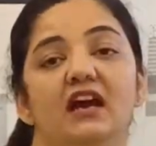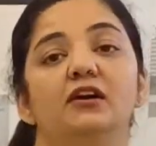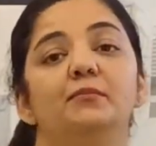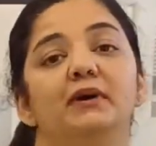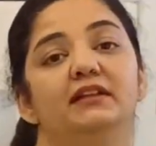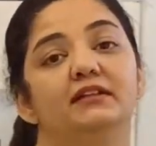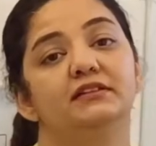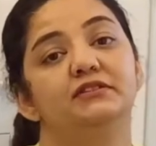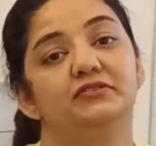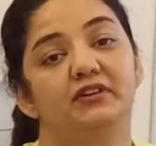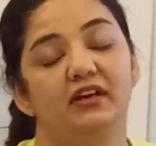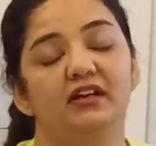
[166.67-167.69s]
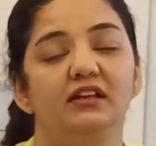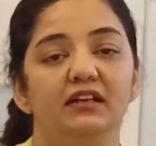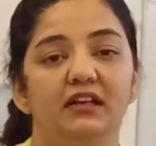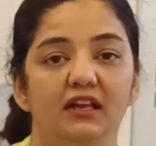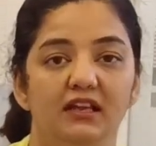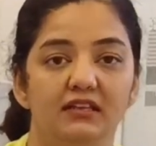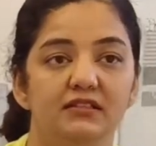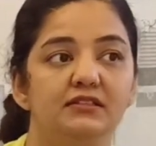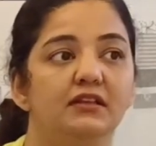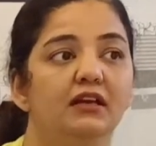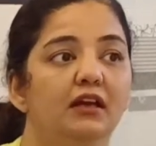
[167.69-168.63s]
young mothers struggle
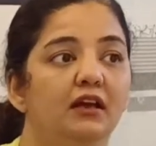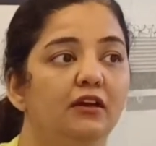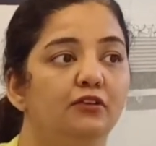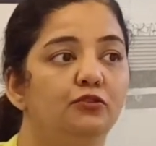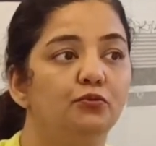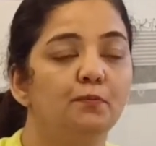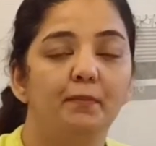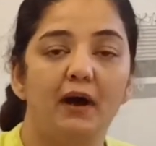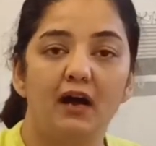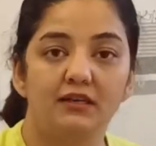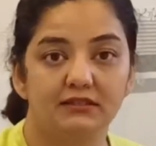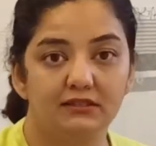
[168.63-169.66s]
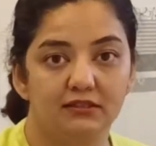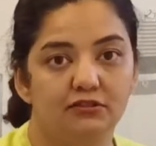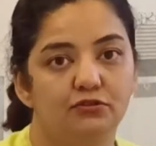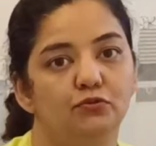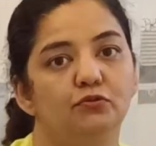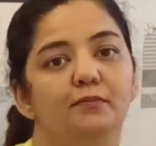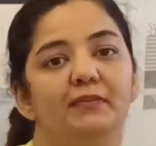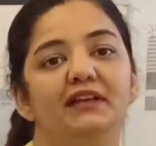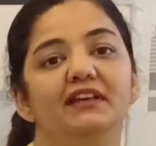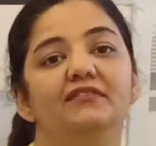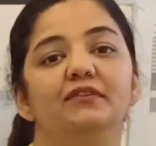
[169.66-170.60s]
is to pass the stool.
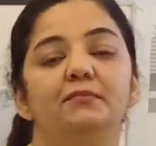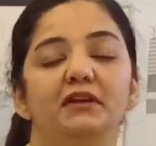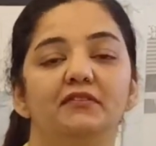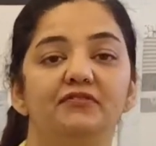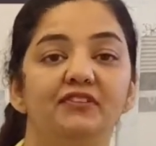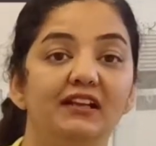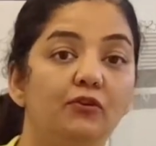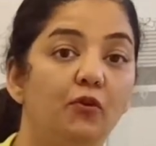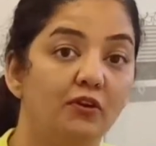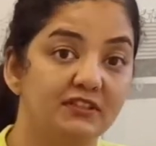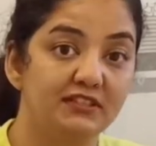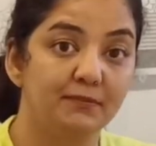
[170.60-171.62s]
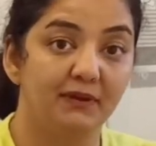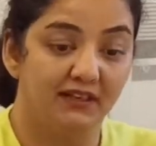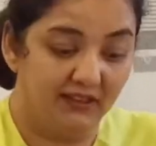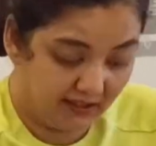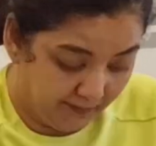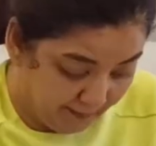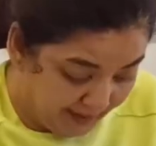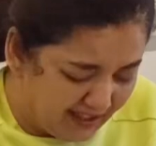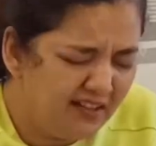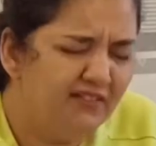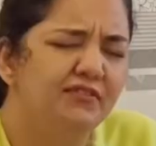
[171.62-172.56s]
Many women feel constipated,
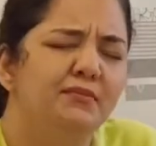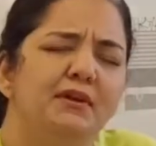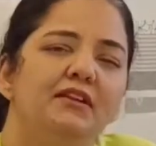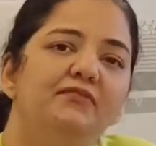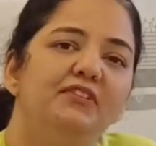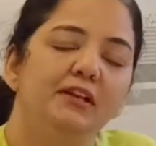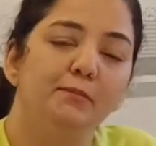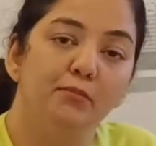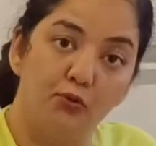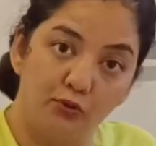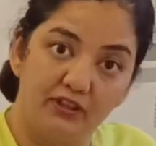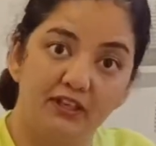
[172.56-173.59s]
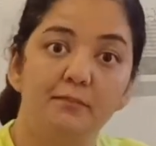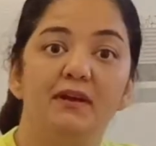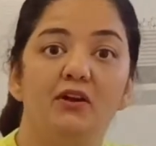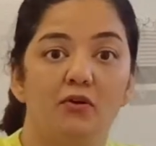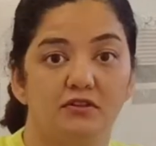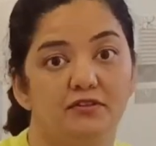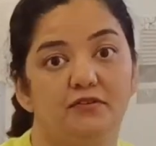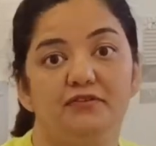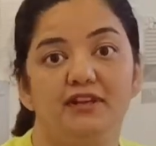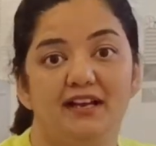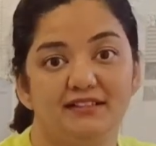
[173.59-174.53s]
many women feel bloated because
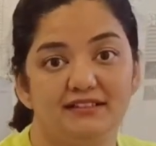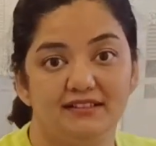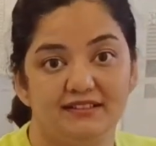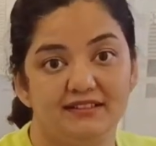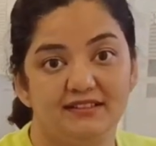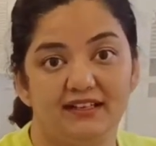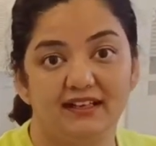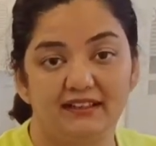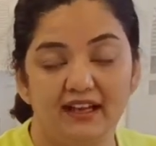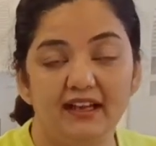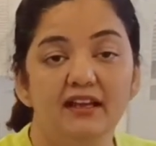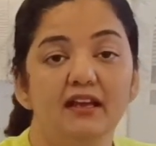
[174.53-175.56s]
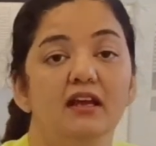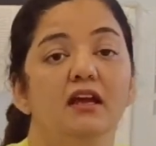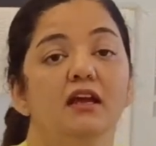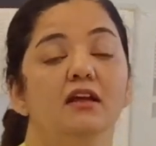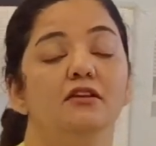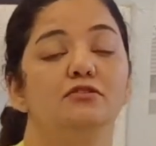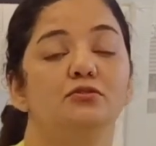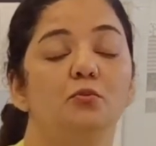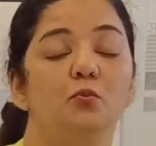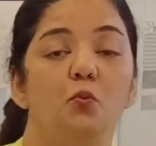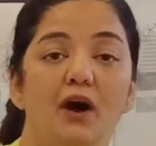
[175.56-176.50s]
of diastasis recti.
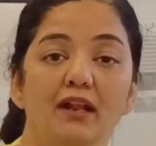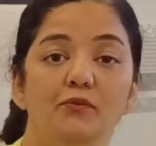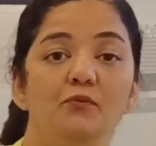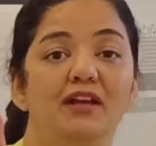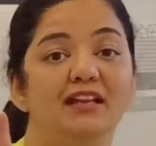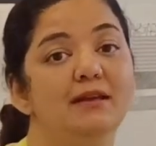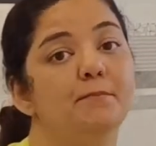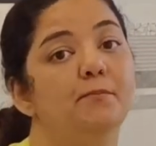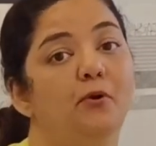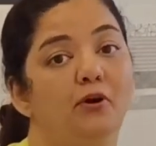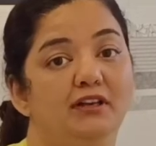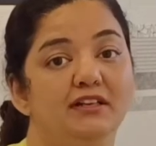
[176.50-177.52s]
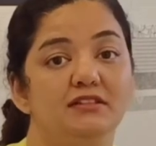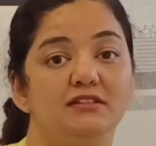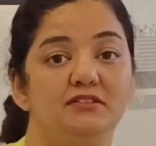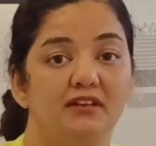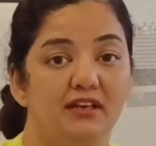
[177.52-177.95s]
So one very important